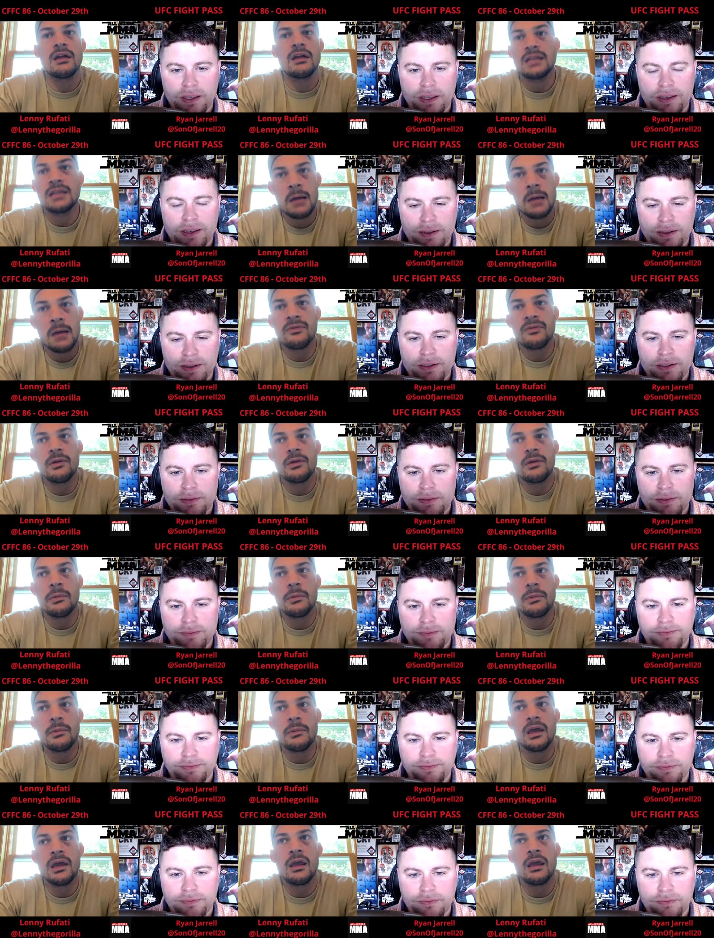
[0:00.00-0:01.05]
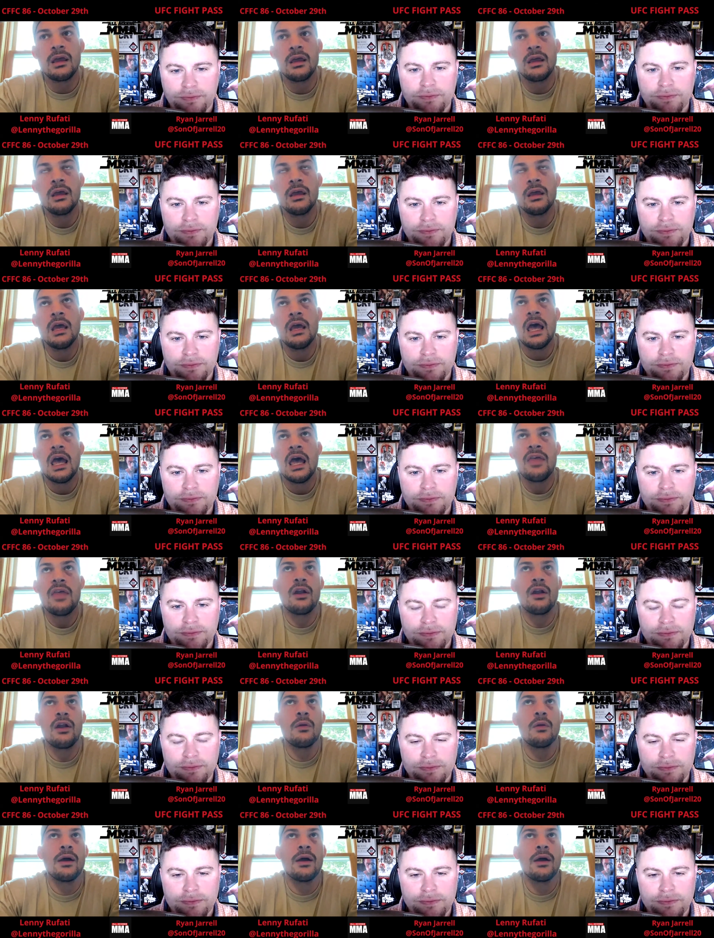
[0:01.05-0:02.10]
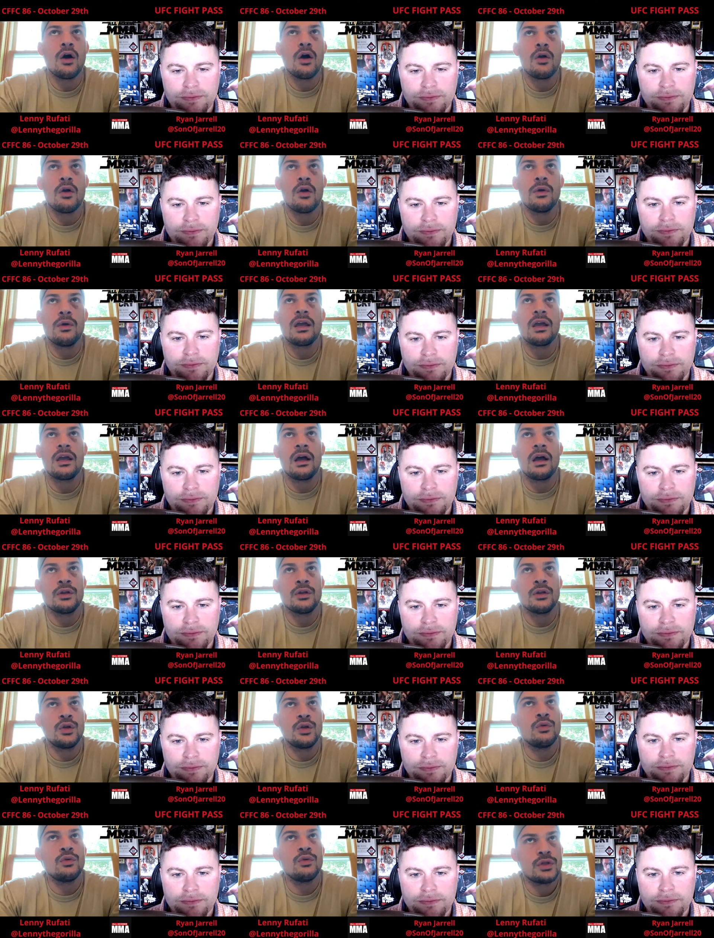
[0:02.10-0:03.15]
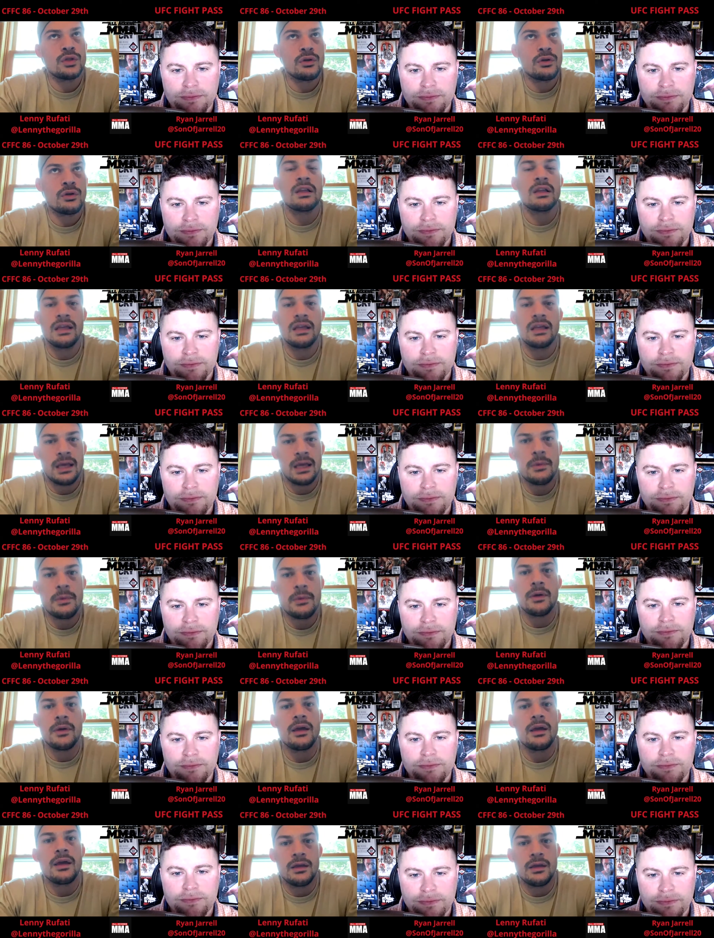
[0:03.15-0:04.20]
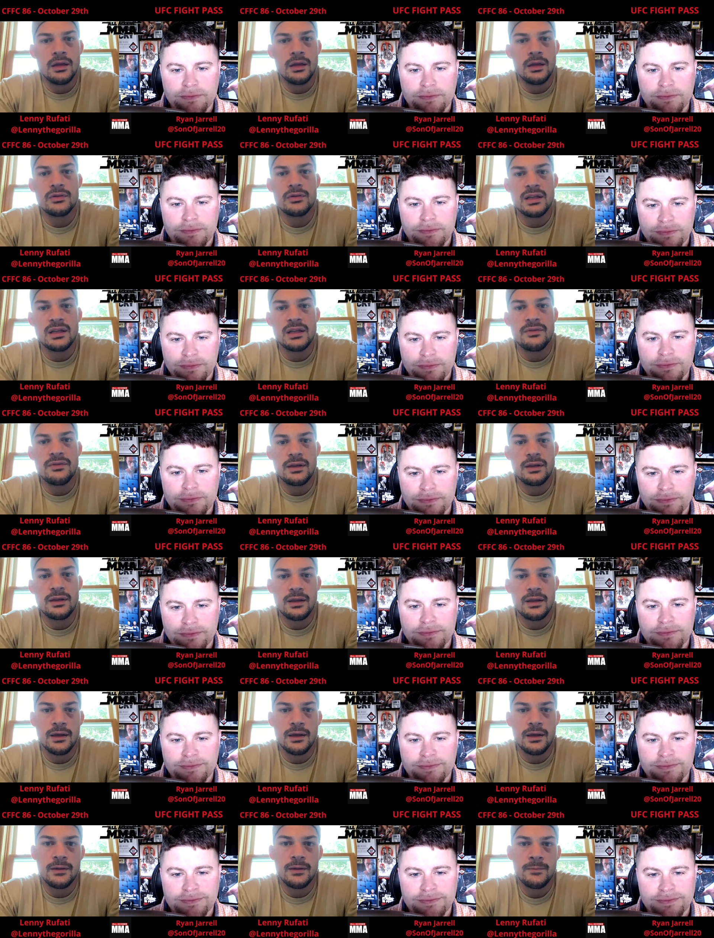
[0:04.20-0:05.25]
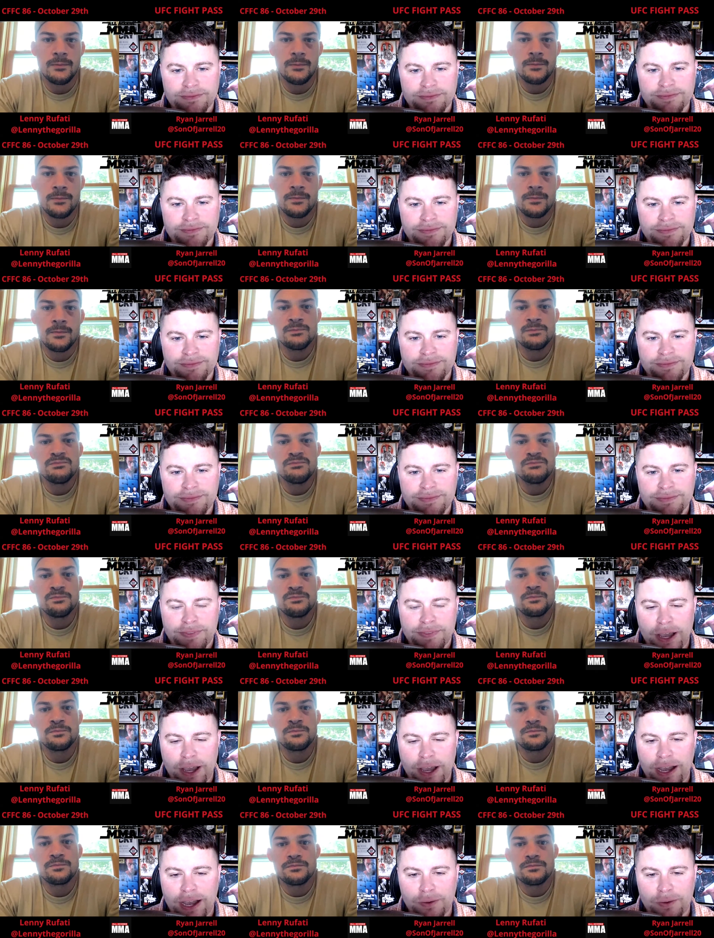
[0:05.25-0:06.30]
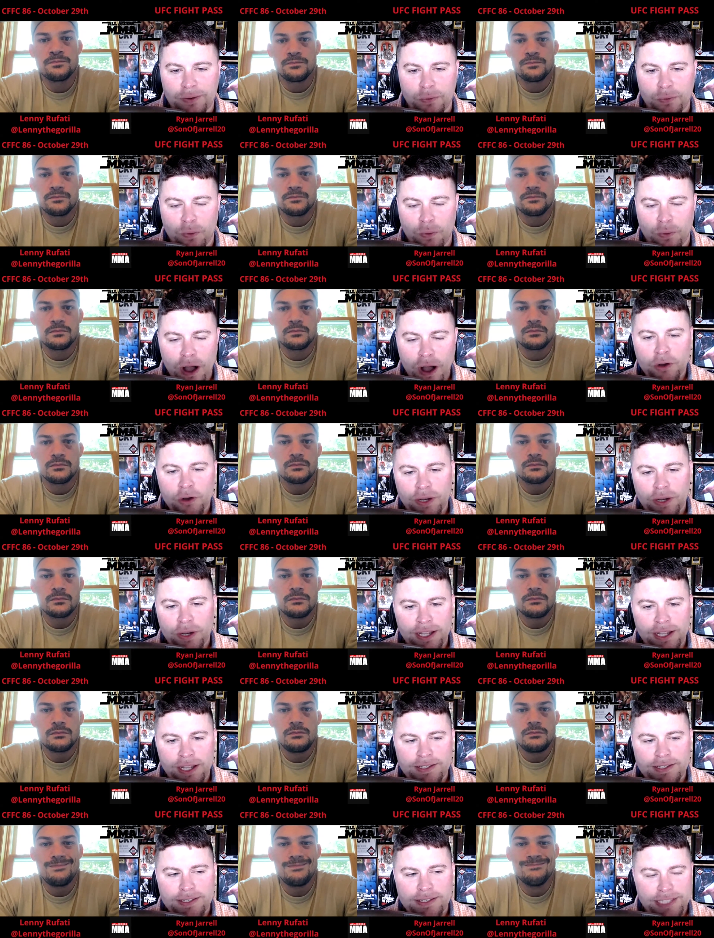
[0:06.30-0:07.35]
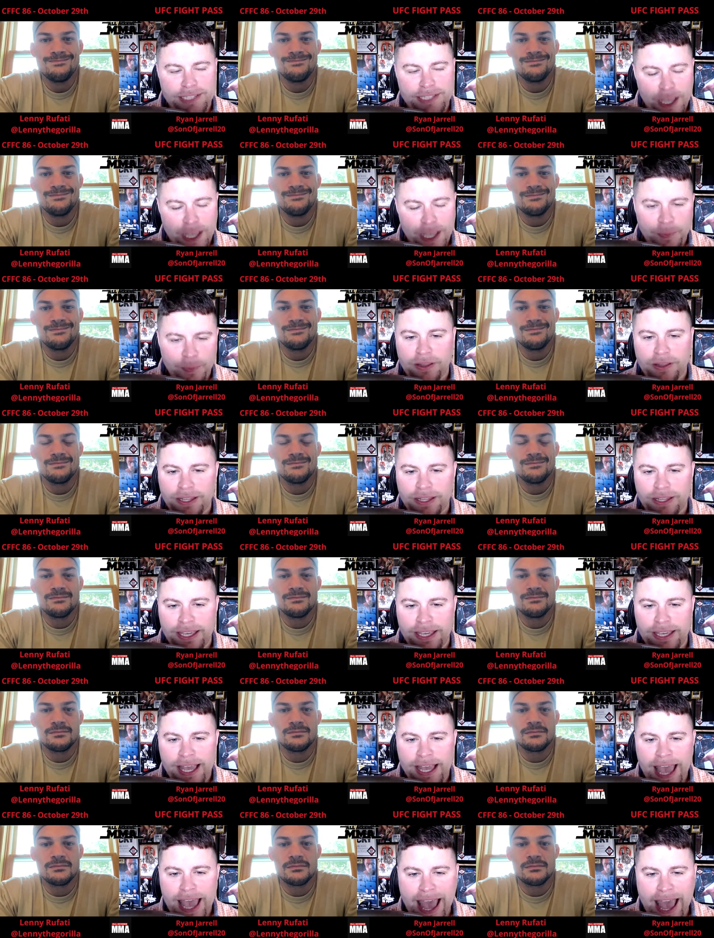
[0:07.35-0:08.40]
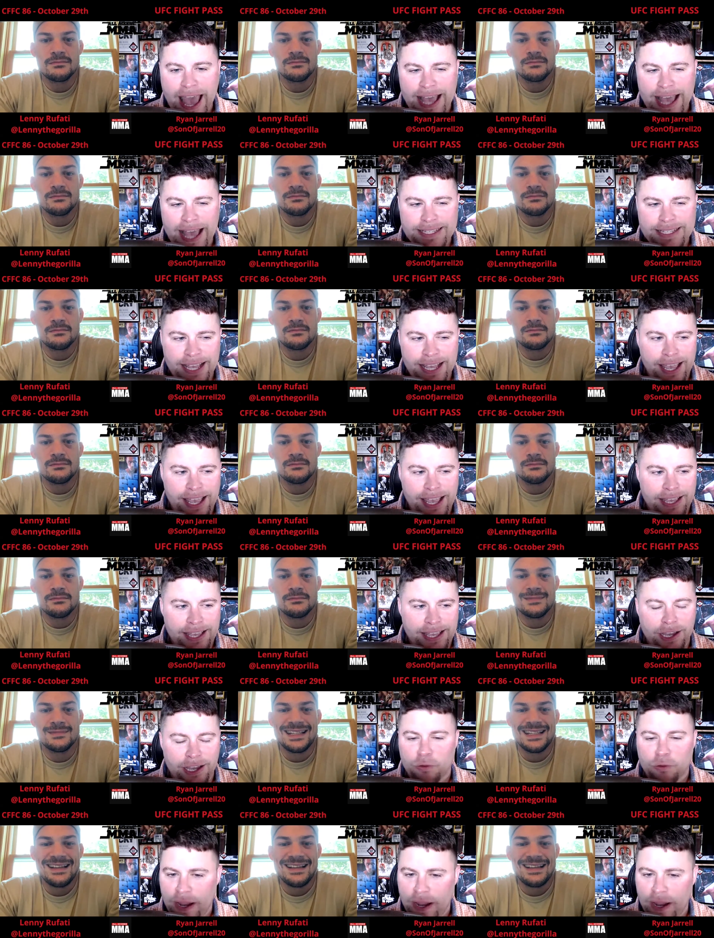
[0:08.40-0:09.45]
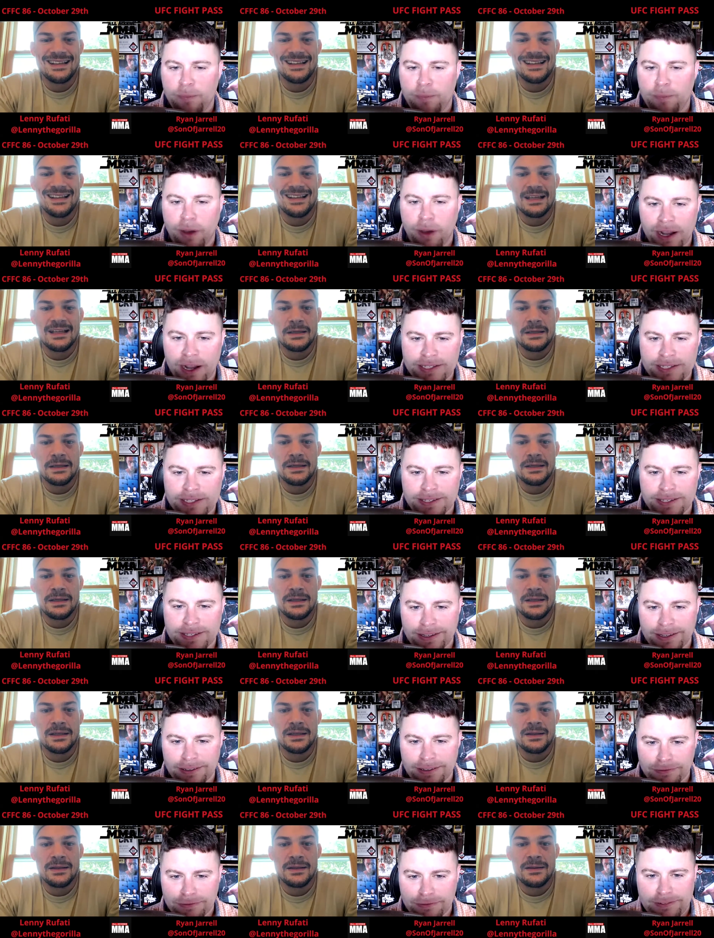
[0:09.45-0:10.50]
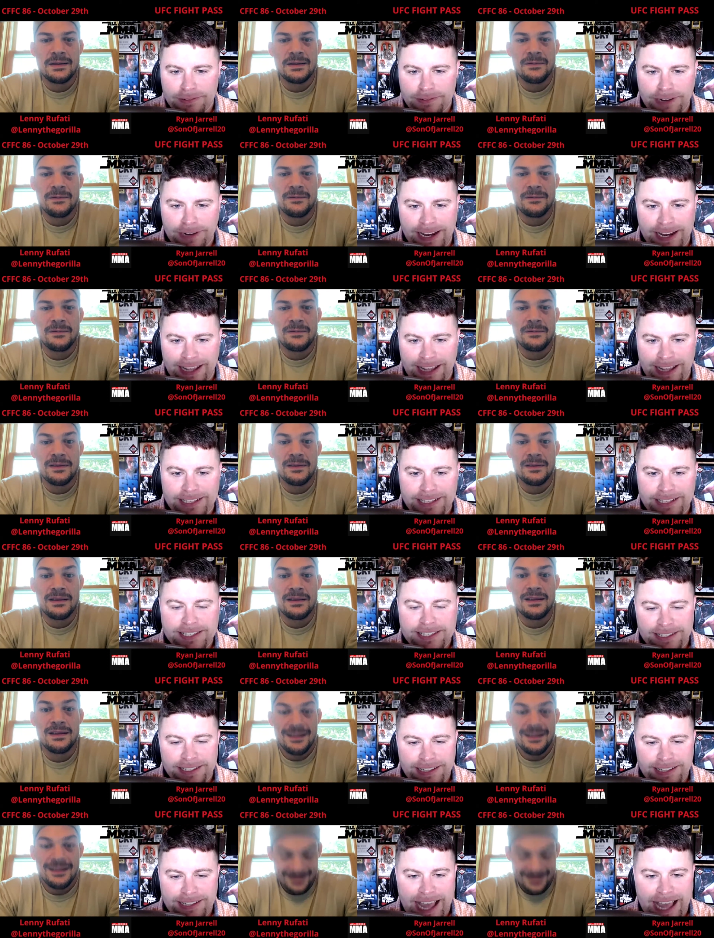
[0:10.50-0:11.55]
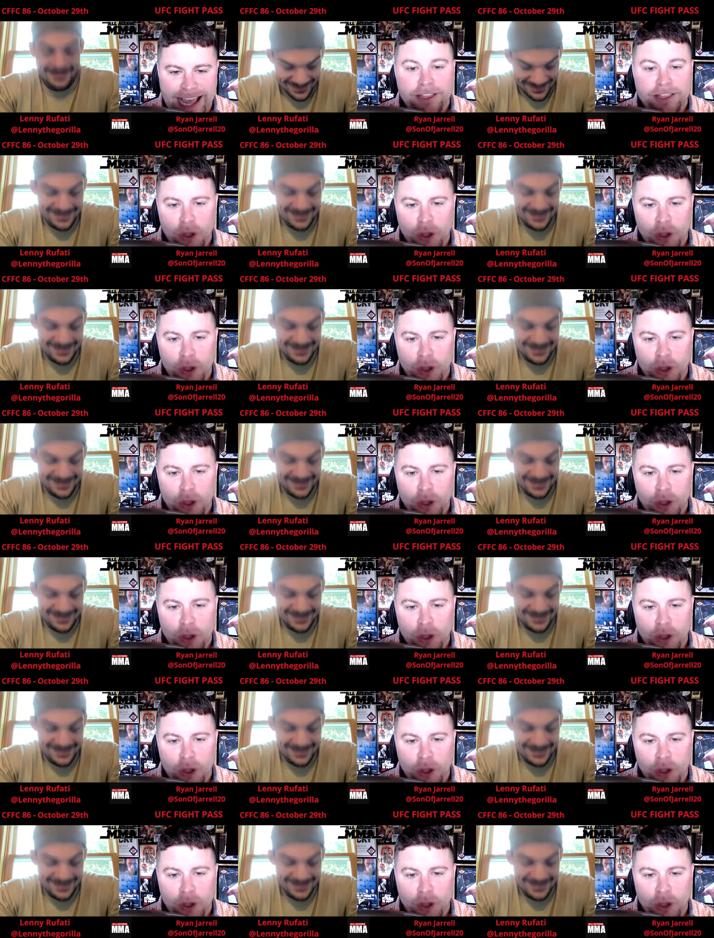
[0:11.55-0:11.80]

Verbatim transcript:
Speaker 1: on top of MMA, and then on my on week I'll do strictly MMA, you know, stuff like that.
Speaker 2: Now, Walgreens typically has a, a red box, uh, right, at least at the